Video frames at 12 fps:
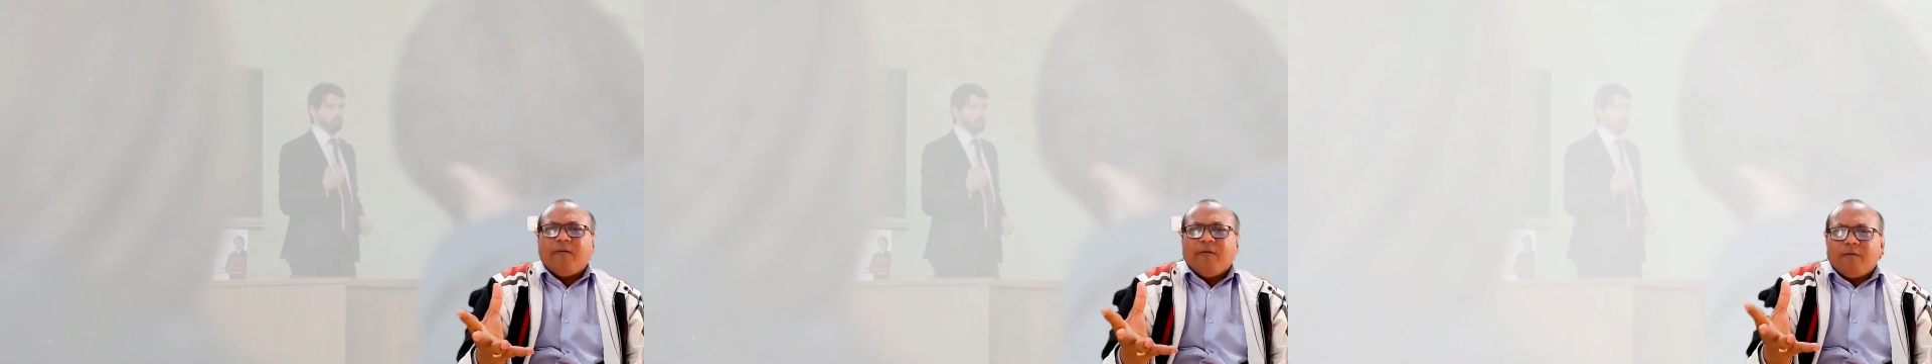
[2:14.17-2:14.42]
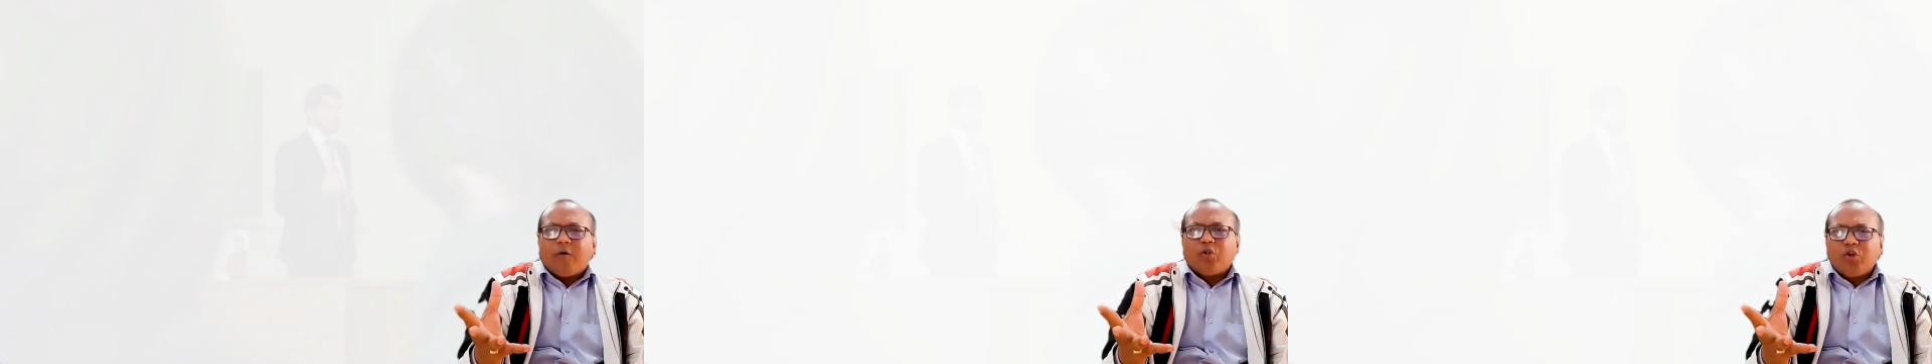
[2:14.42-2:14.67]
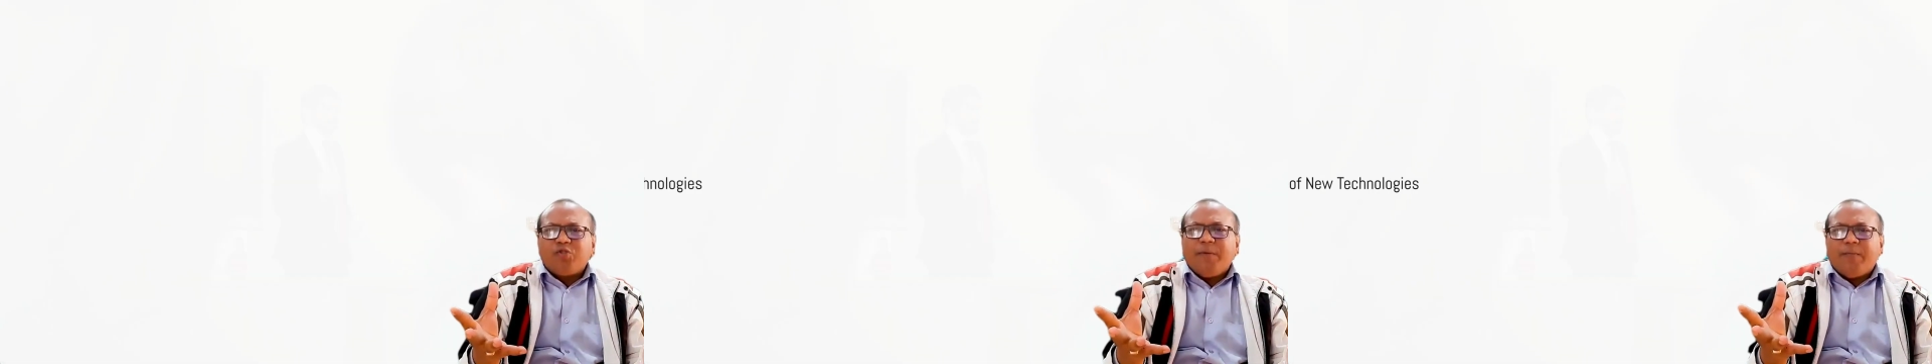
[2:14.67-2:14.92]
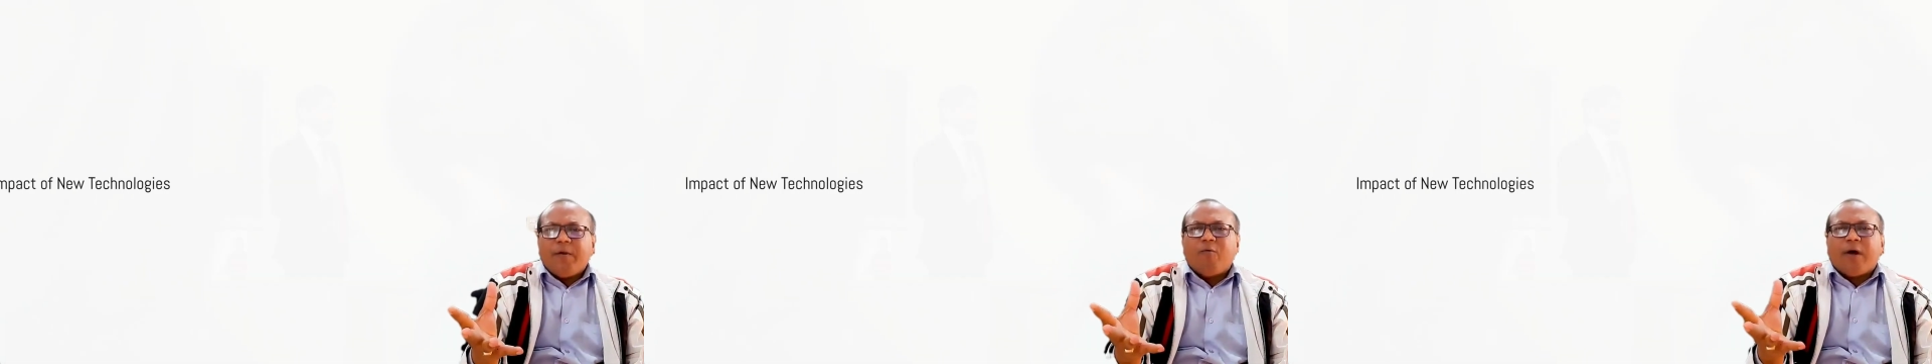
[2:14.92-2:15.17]
for those
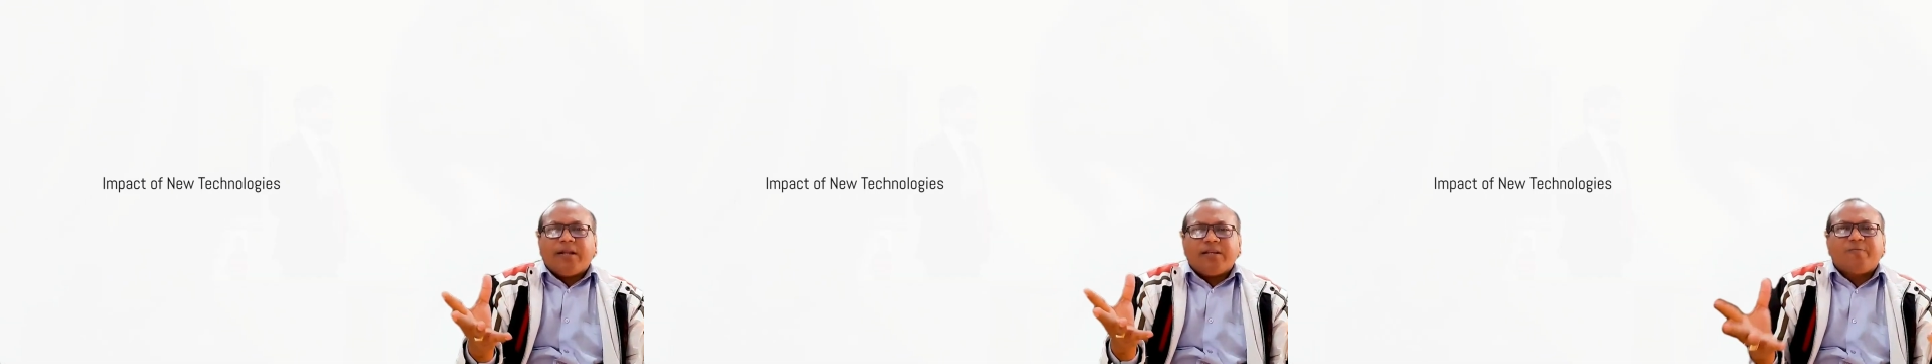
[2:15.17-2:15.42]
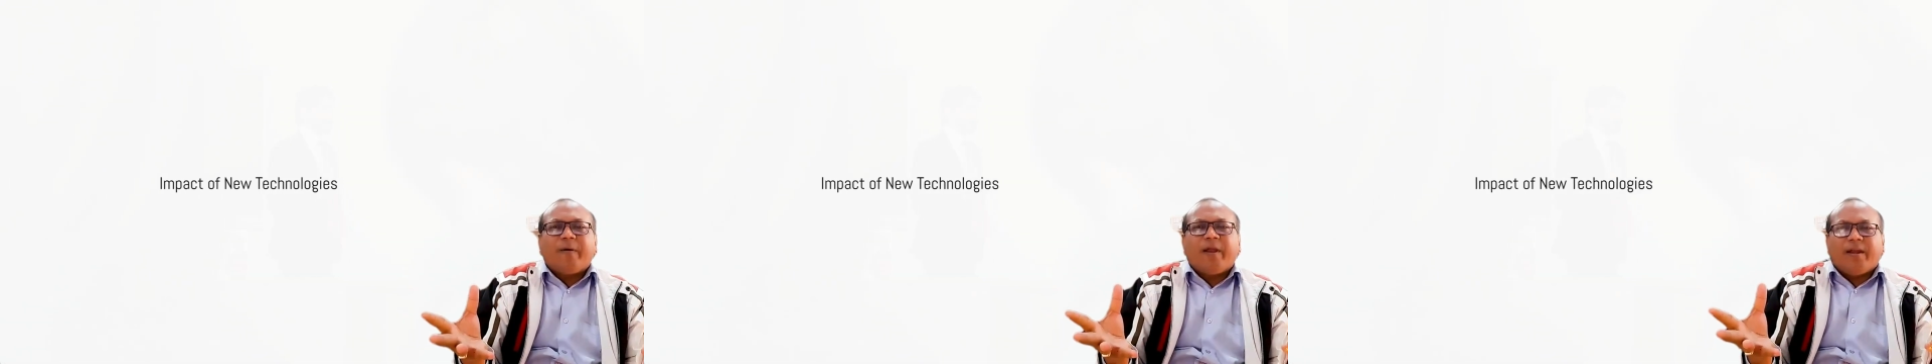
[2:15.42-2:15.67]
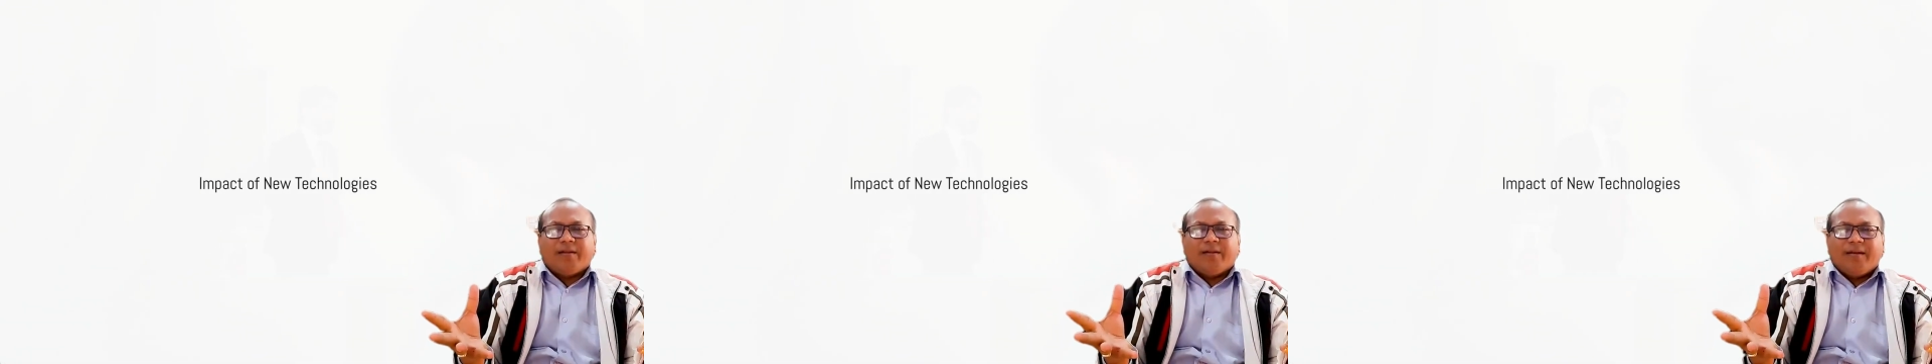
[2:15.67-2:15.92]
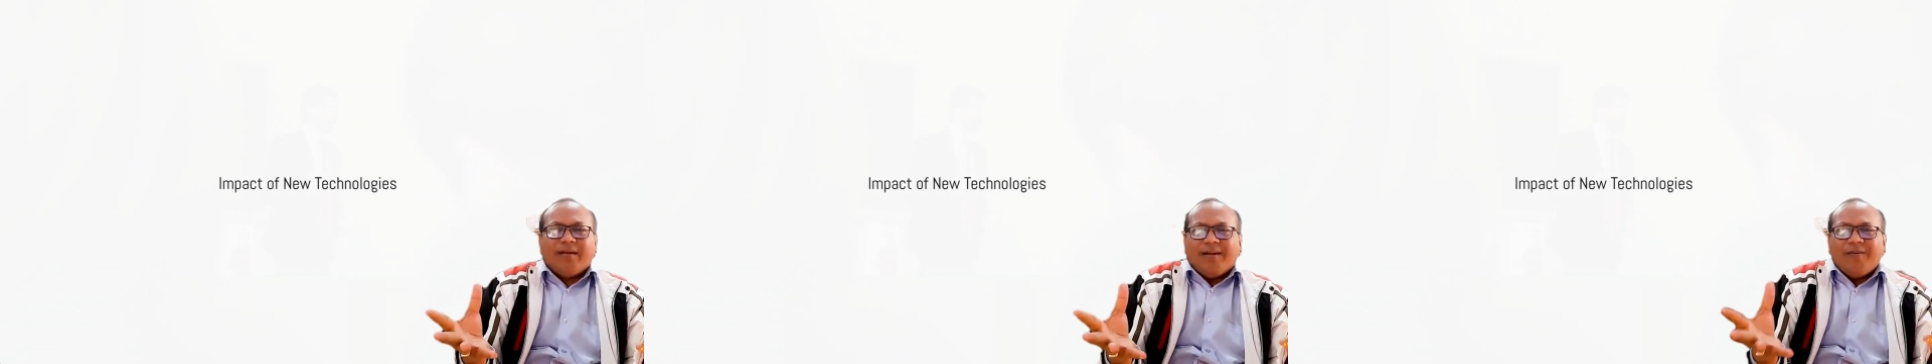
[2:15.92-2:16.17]
people who are desperate